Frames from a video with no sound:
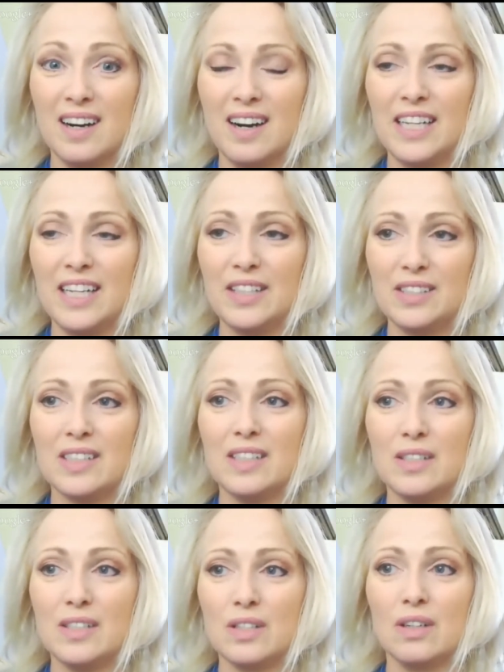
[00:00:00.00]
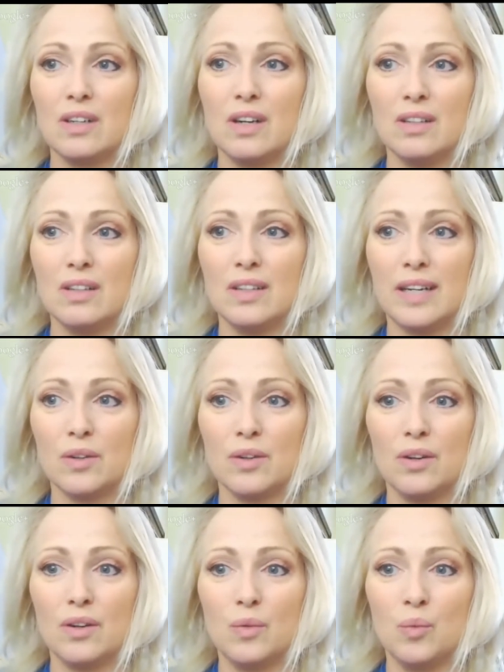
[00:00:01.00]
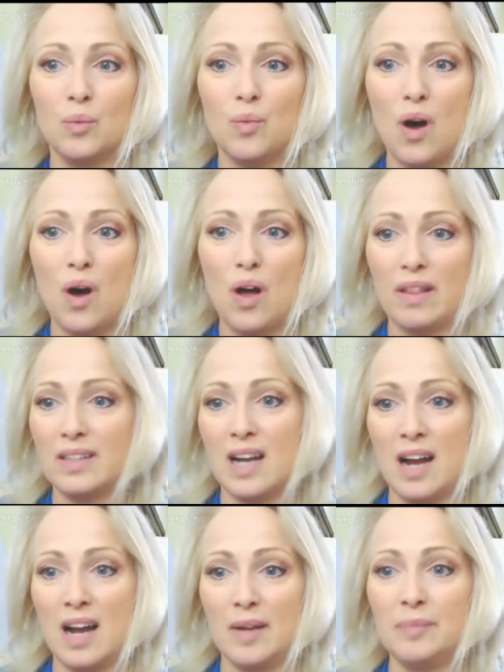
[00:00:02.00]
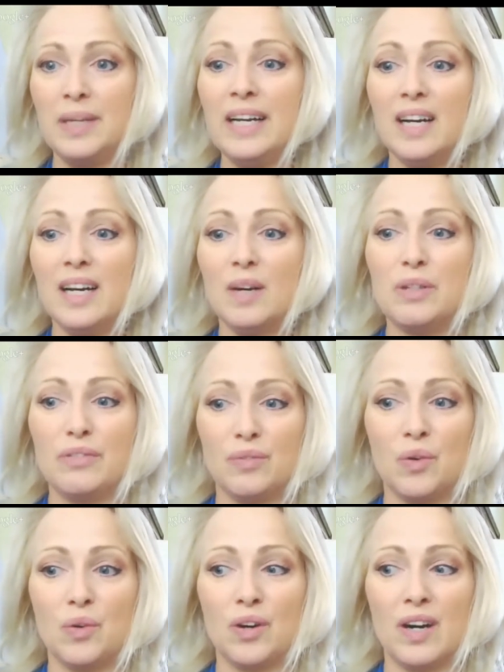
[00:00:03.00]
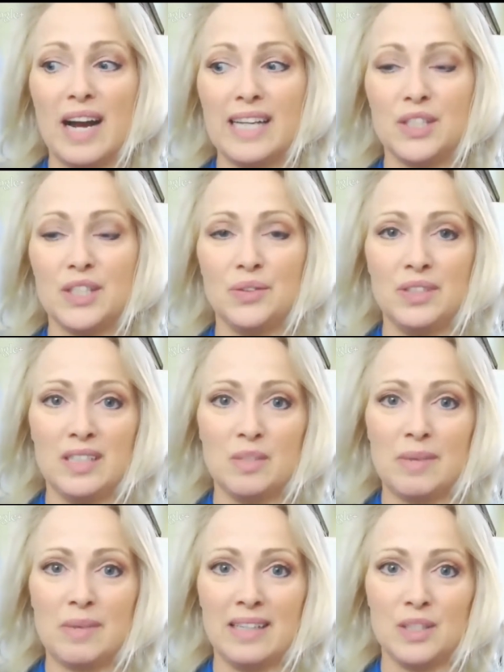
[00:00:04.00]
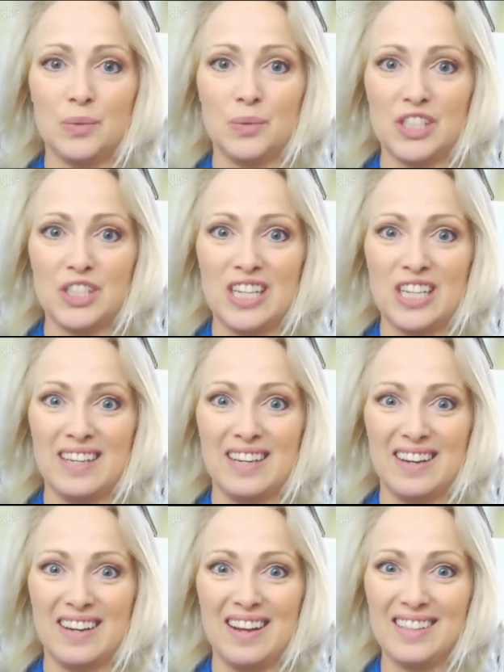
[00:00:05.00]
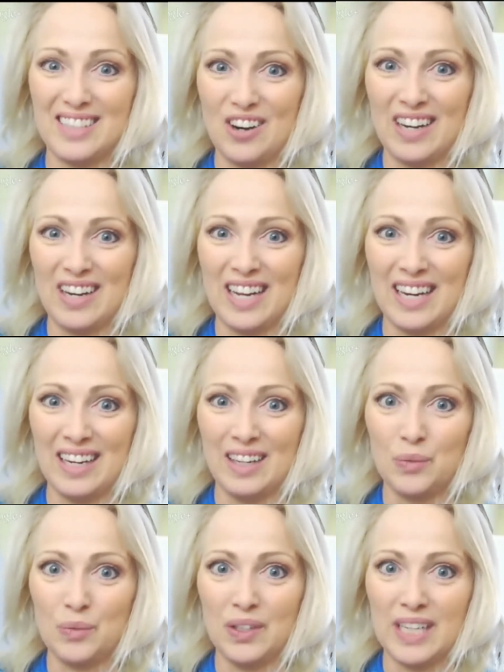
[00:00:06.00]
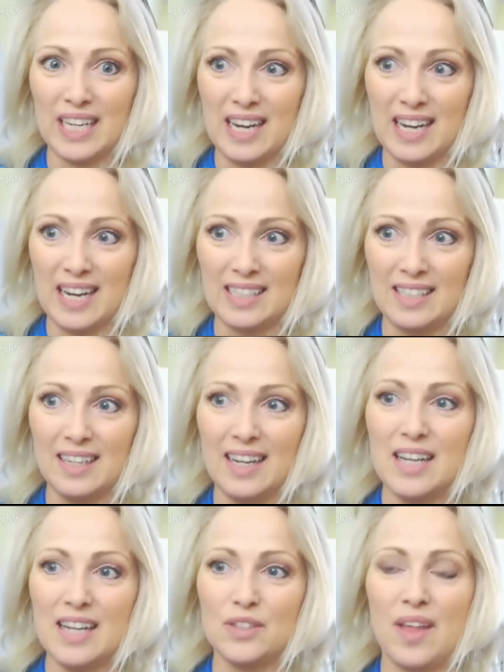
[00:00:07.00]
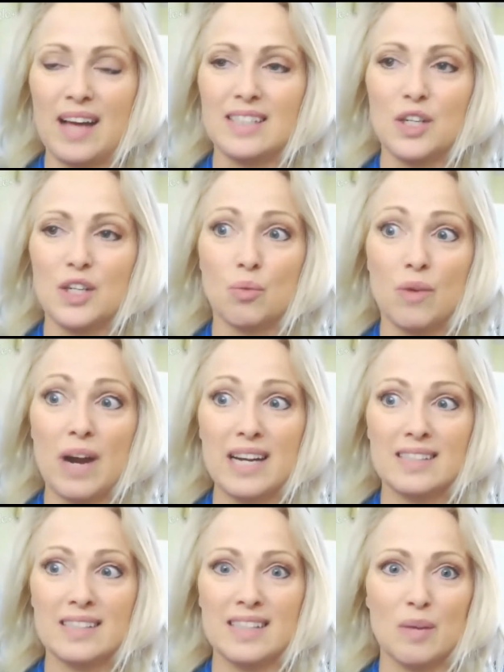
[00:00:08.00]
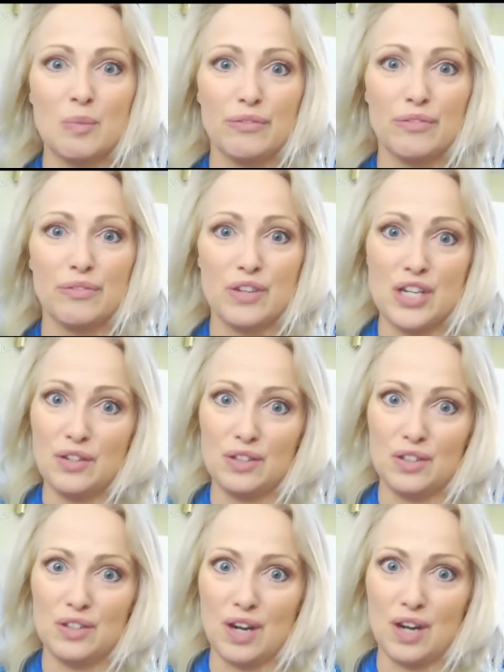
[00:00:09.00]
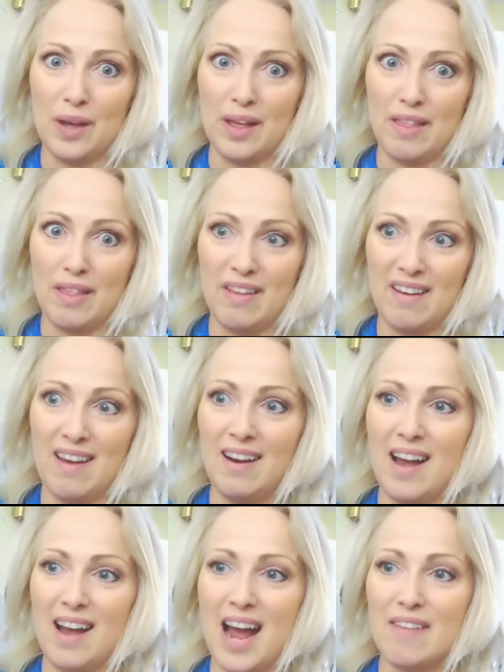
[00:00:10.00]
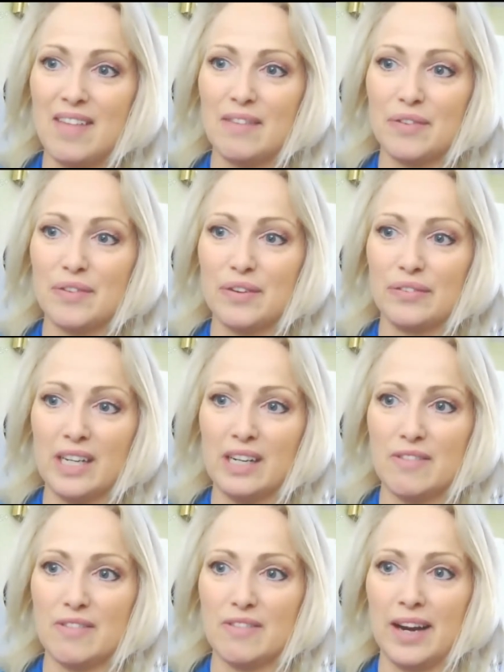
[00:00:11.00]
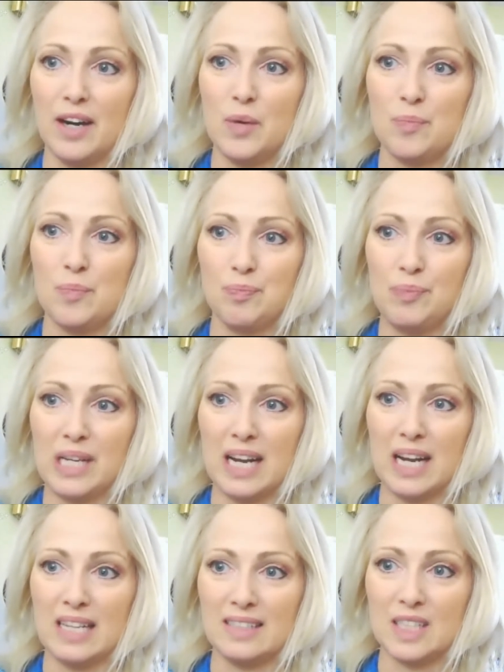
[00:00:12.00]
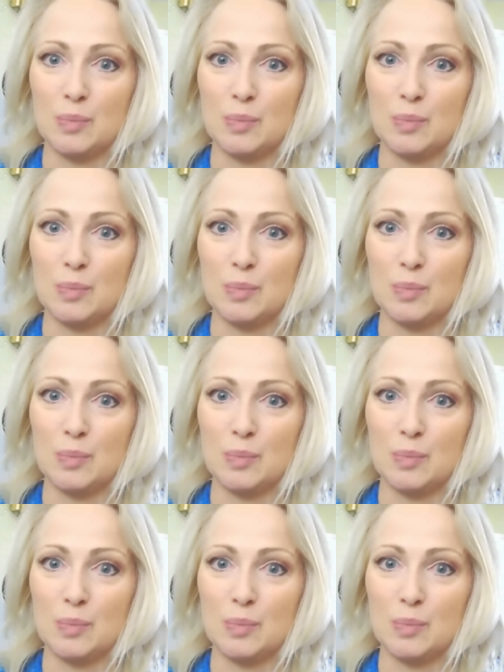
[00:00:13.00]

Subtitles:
I used to use it all the time before I tuned into my intuition and started getting really connected. So that's a great example for you to start with. And I have that for free over there because it's